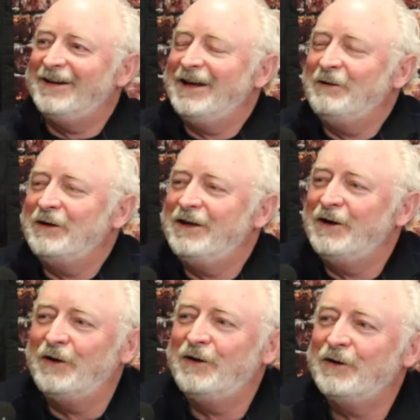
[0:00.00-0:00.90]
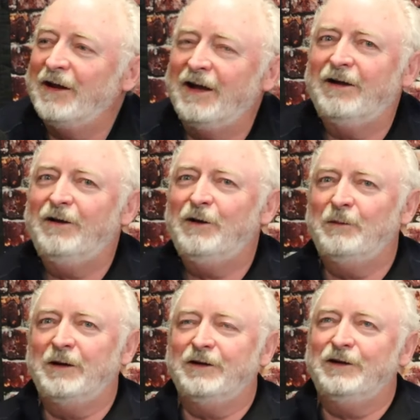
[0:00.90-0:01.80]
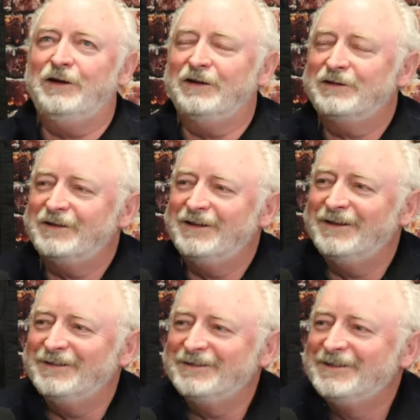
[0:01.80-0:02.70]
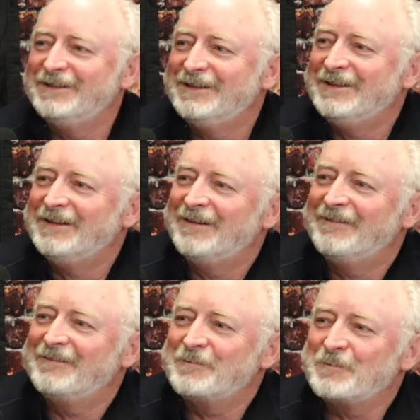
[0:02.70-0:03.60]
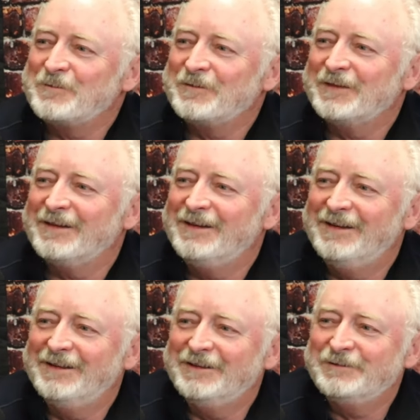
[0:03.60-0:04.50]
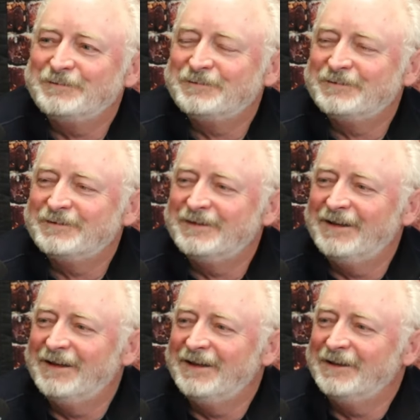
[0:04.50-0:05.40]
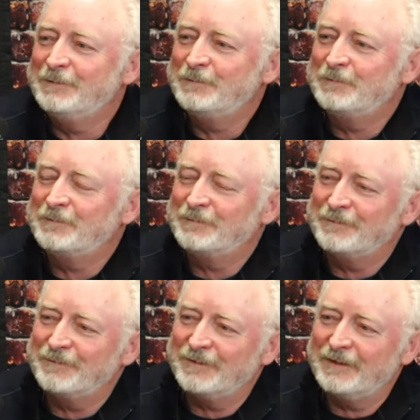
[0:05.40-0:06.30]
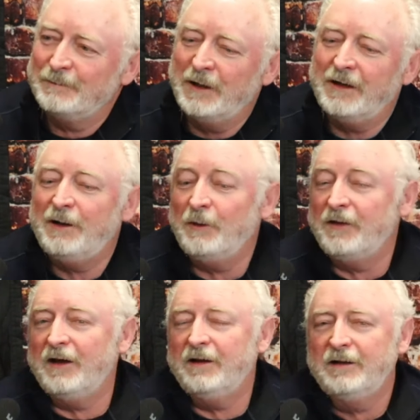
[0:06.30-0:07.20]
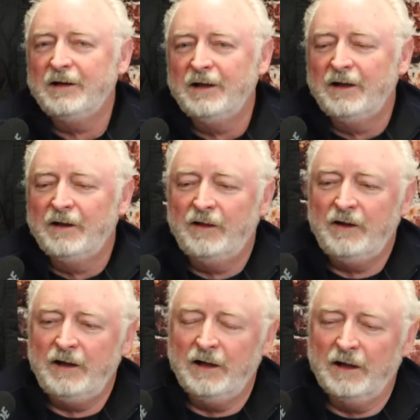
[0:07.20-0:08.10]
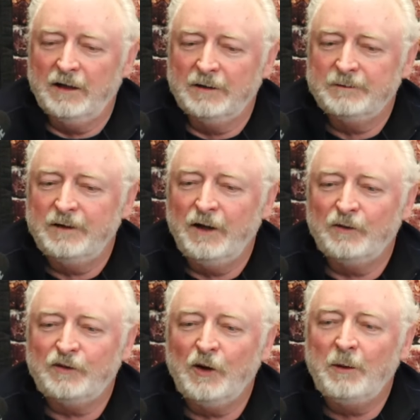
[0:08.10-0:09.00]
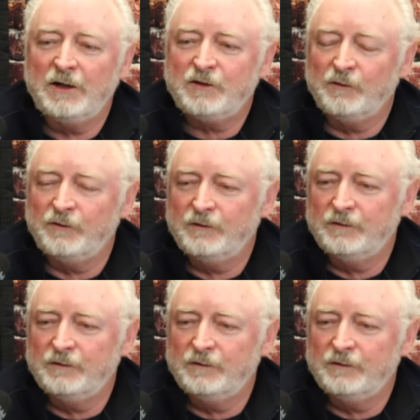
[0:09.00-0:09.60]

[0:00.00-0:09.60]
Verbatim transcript: that. It, yeah, oh, you're yeah. like, oh my goodness, you know. Yeah, yeah. Uh, but anyway, the the uh, you know so much of